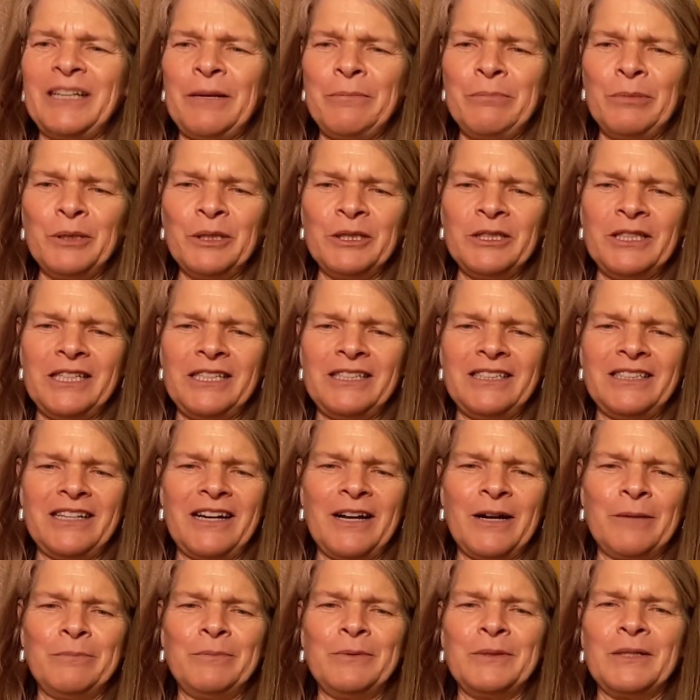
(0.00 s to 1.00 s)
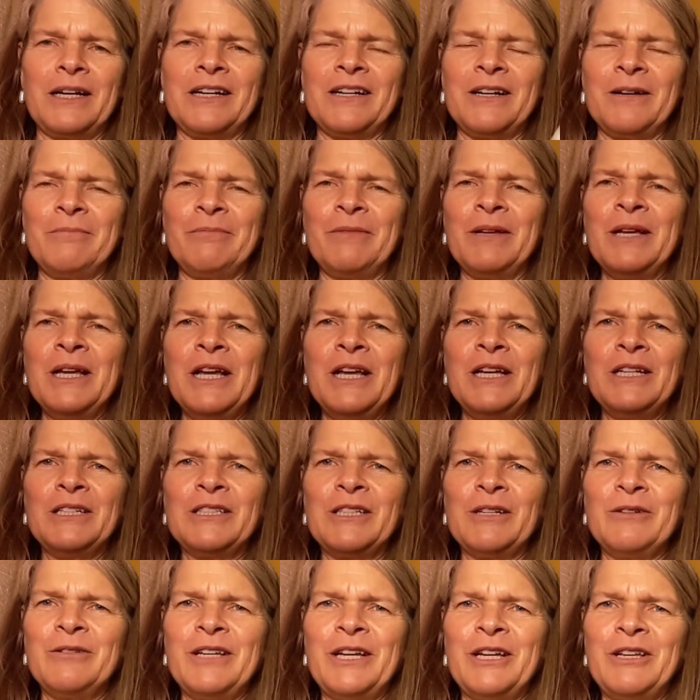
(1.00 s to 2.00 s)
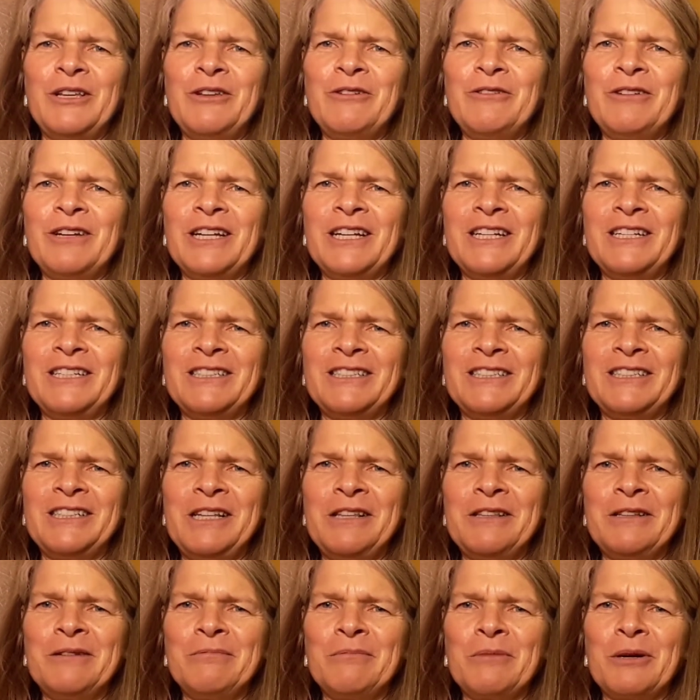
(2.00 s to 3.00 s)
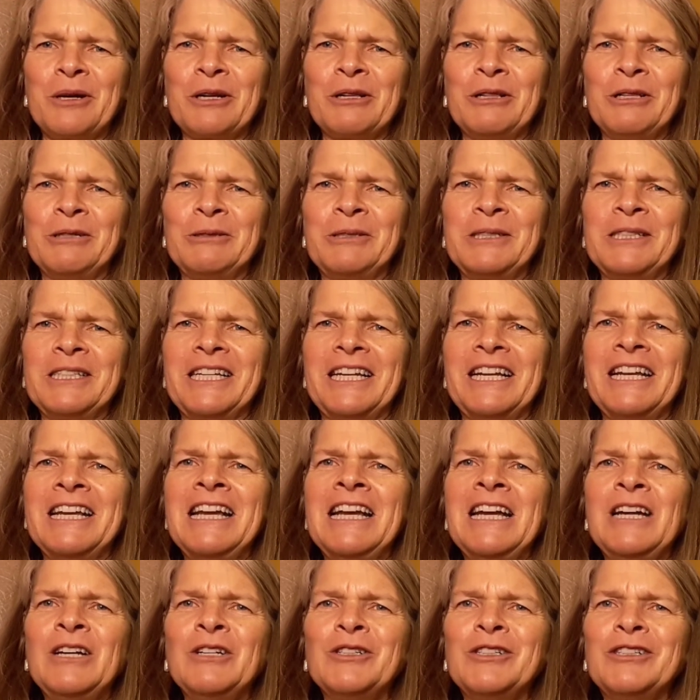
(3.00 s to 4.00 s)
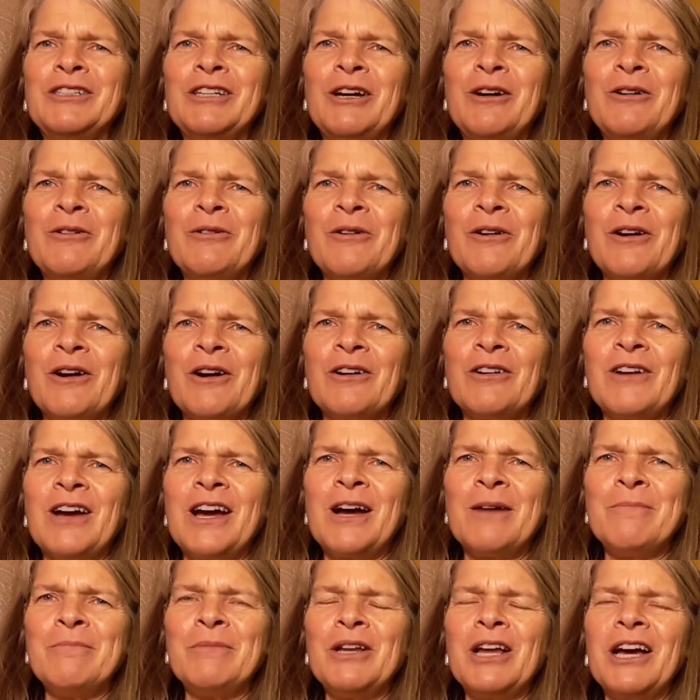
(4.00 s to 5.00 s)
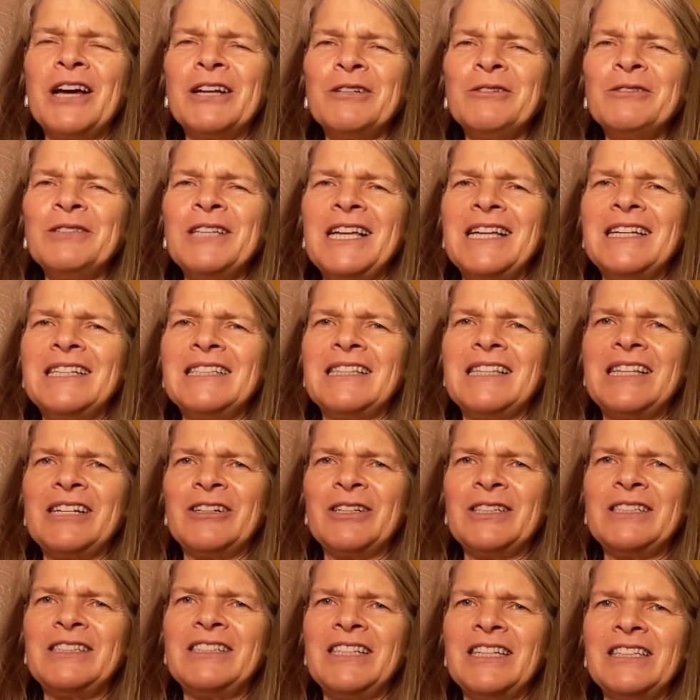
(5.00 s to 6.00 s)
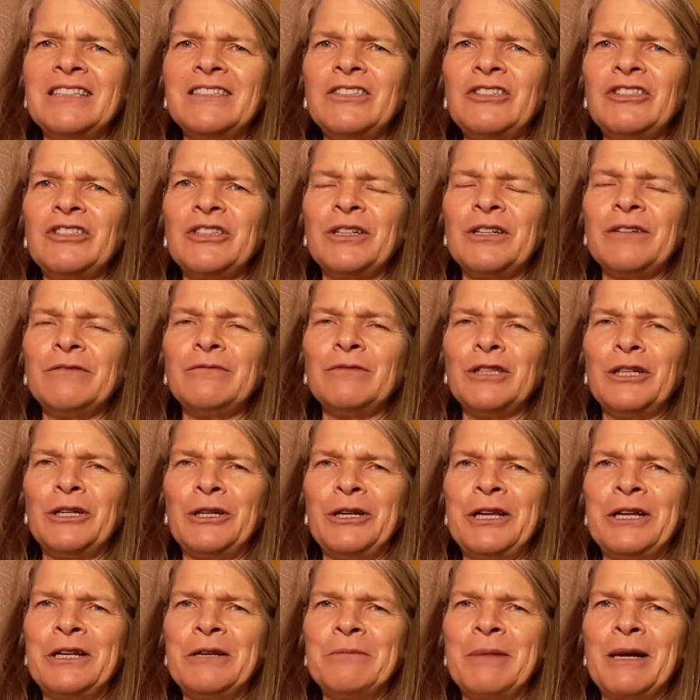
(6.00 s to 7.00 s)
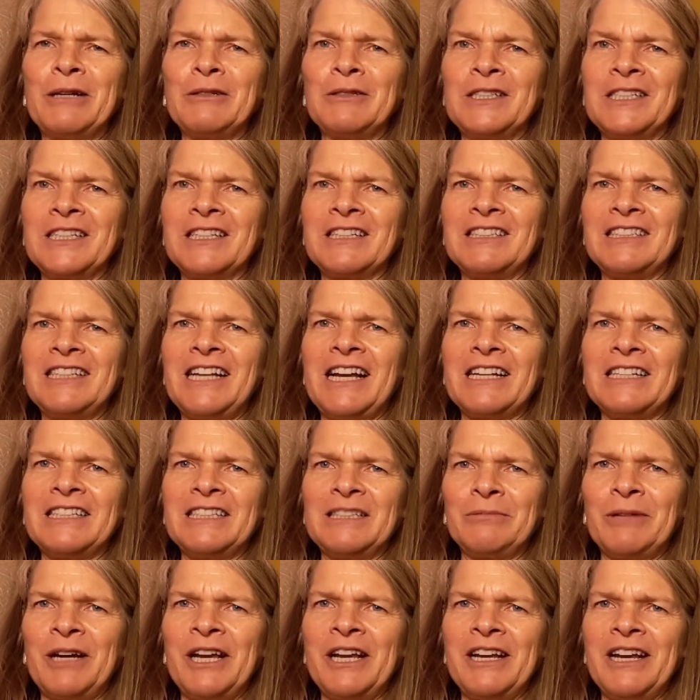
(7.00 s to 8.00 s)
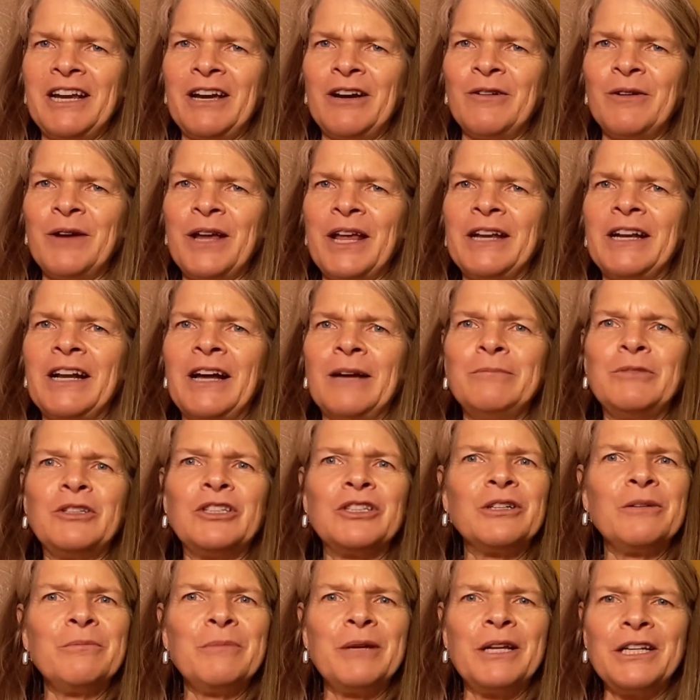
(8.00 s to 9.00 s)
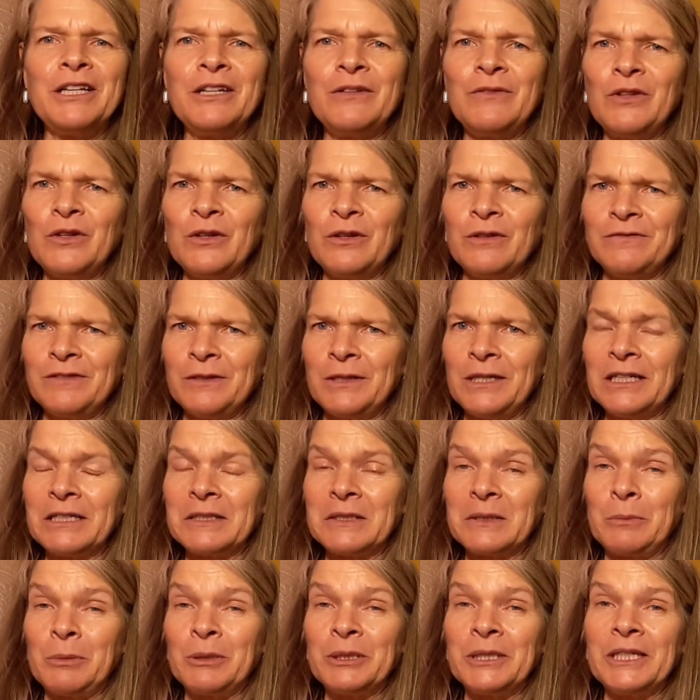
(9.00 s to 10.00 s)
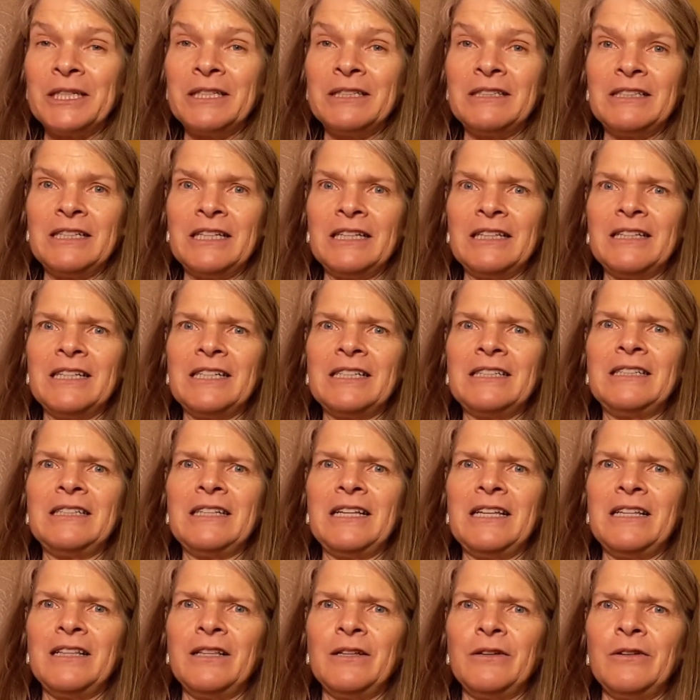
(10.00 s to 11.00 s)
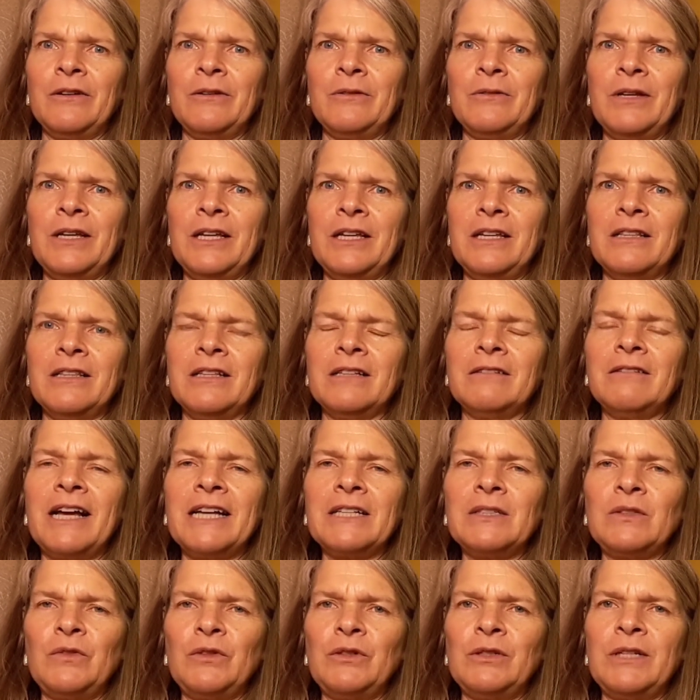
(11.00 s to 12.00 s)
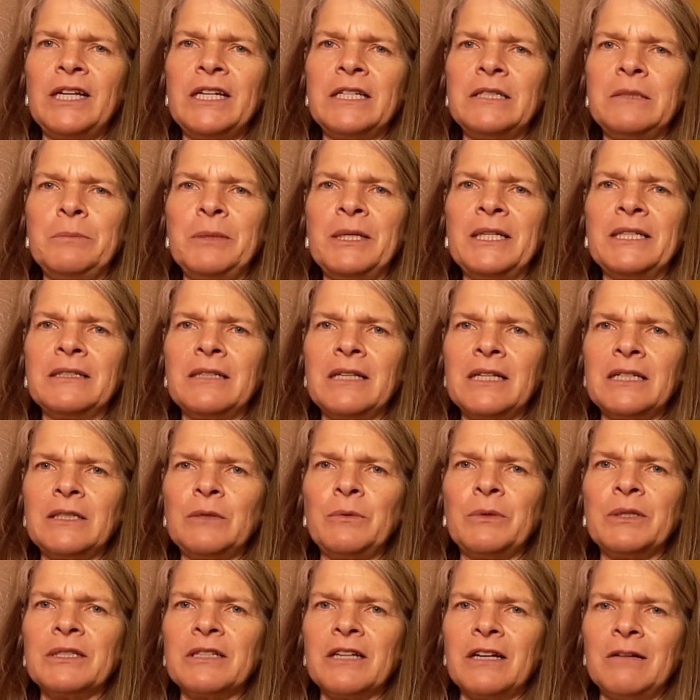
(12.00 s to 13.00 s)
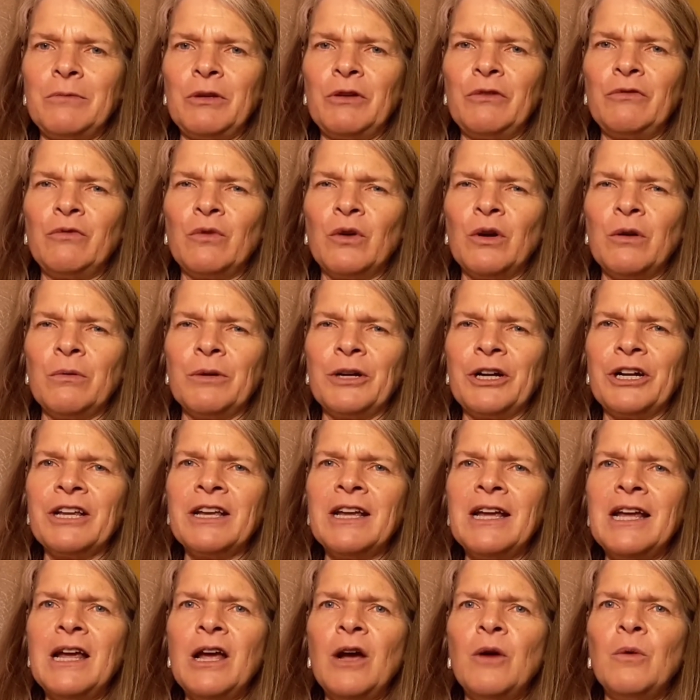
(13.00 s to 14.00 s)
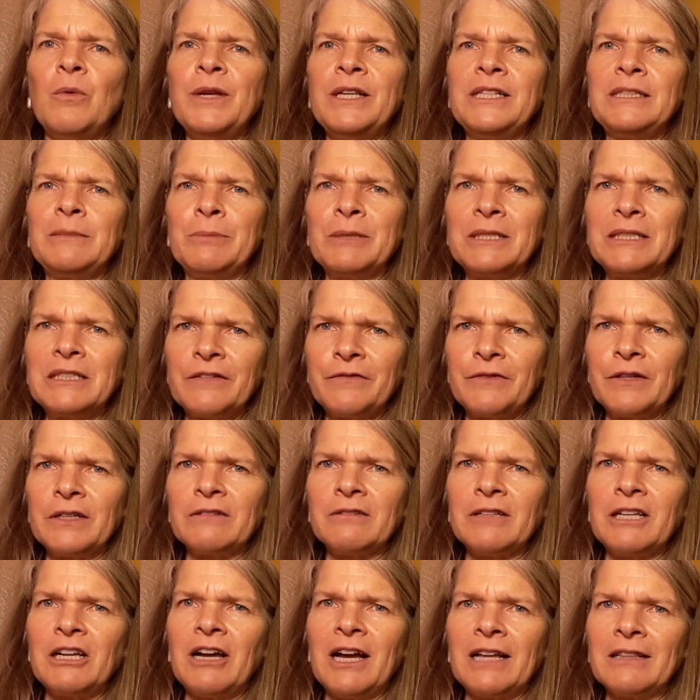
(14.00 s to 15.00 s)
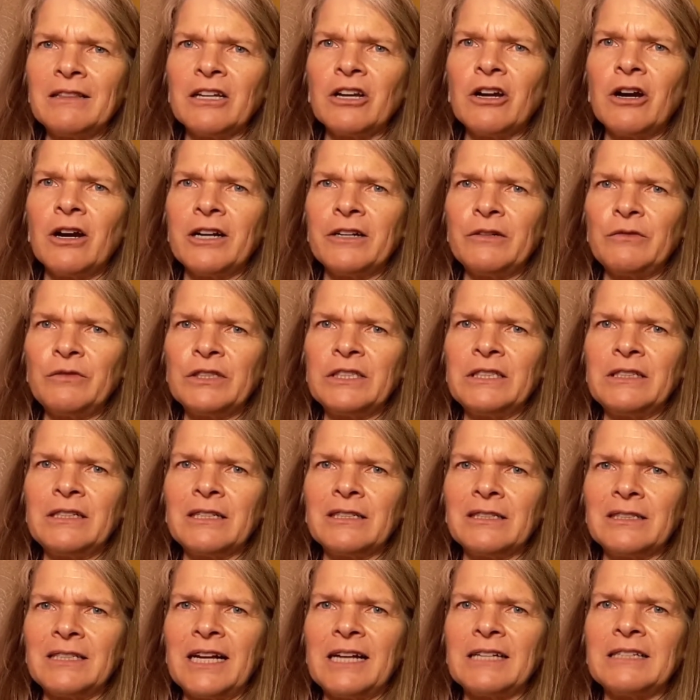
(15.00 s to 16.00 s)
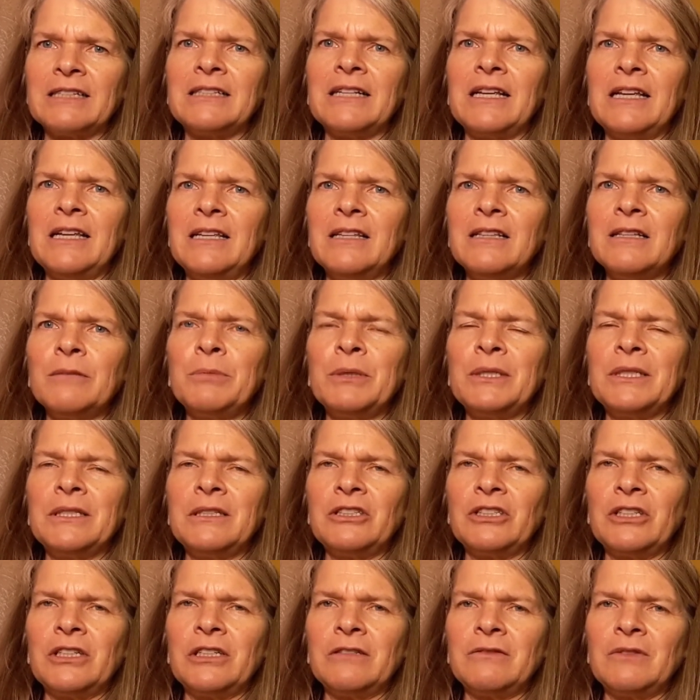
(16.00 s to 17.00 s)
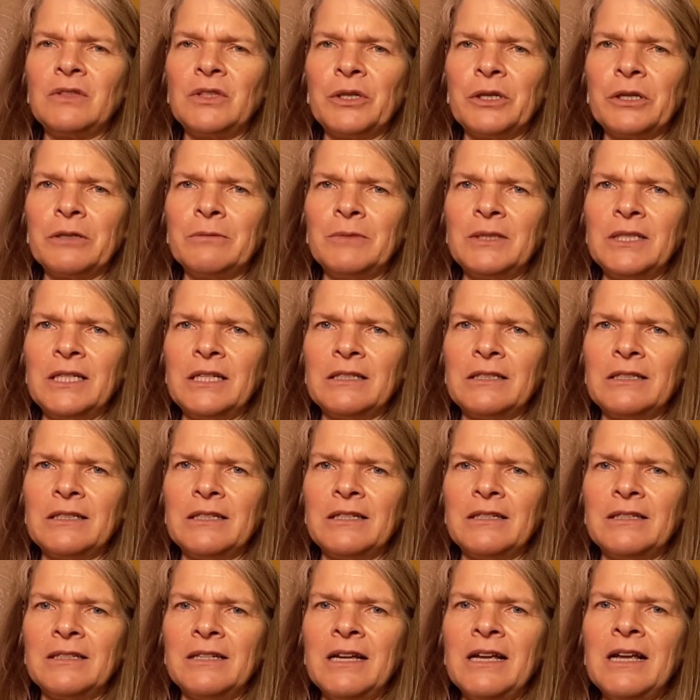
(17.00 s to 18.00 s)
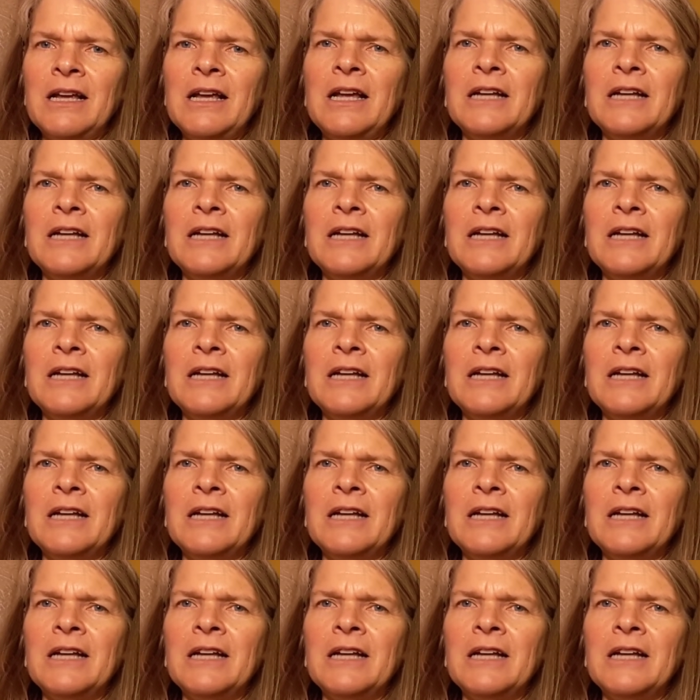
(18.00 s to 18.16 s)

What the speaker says: I pulled these up so that you can see them more closely. So not only is there a signature of learning about success right now, and I'm sure many of you have been experiencing this in the last few days because that's what's coming forward. We specifically got the card for success in the position of circumstances.